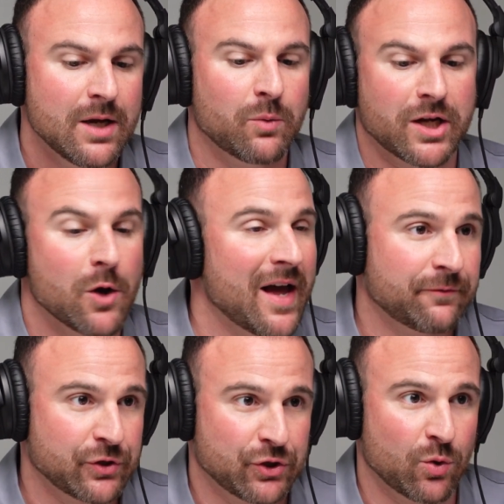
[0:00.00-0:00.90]
We know that
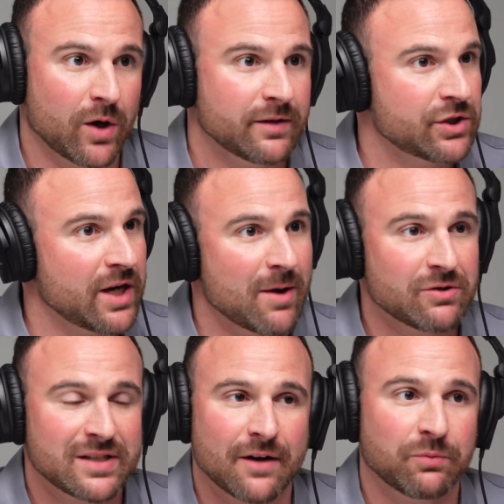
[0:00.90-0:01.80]
for sure. The GMO
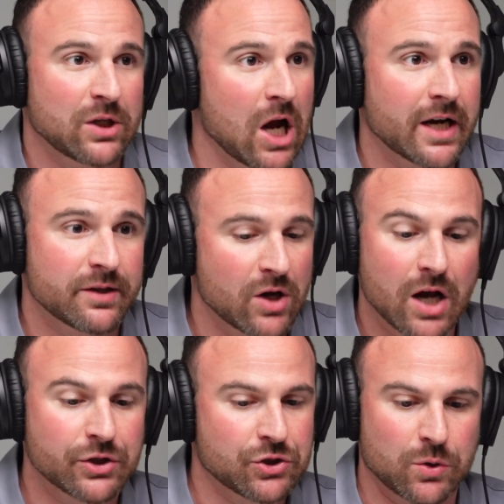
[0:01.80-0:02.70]
stuff we're
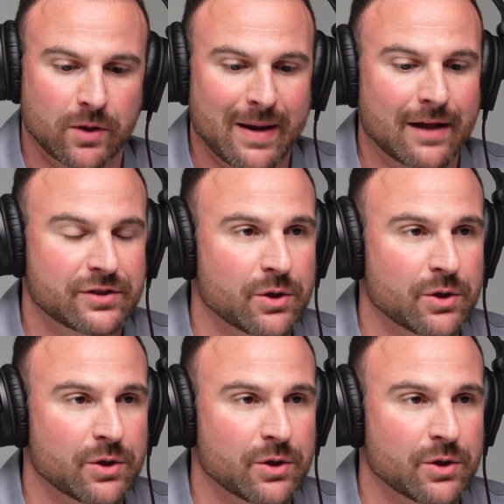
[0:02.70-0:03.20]
not as sure about.